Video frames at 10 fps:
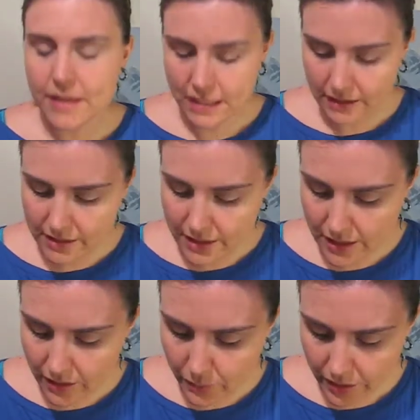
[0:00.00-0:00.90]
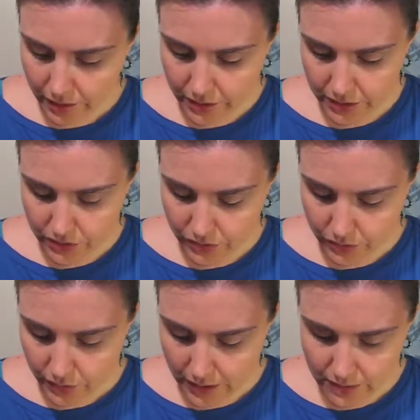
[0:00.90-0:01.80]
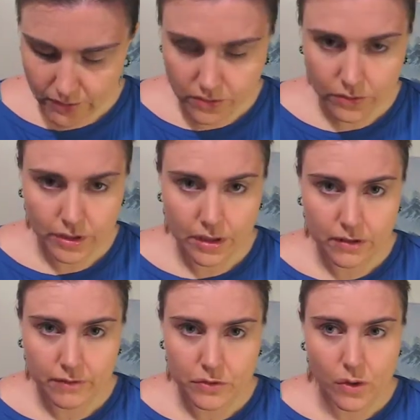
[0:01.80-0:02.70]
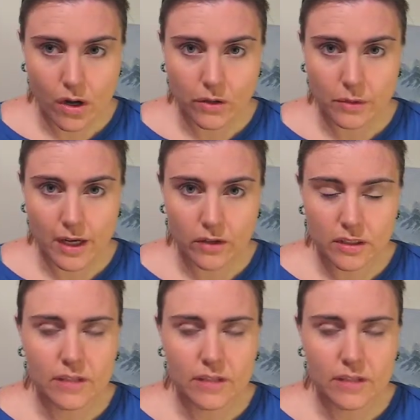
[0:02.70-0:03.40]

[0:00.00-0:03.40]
the next thing we are going to do is sort of draw around.